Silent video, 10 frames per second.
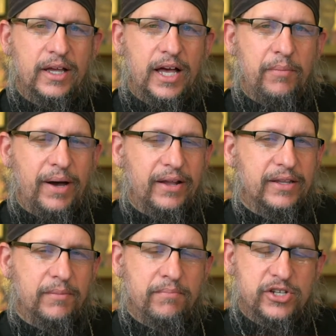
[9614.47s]
about
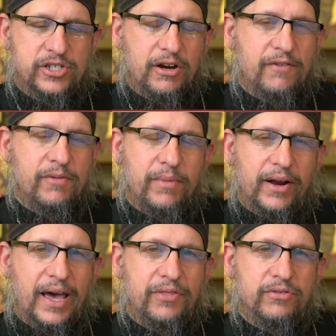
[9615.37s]
the missionary from Mount
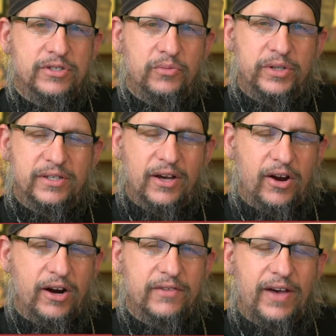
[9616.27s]
Athos that went to the
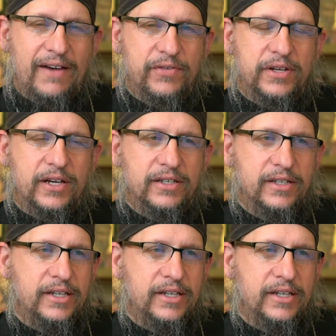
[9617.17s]
heart of Africa.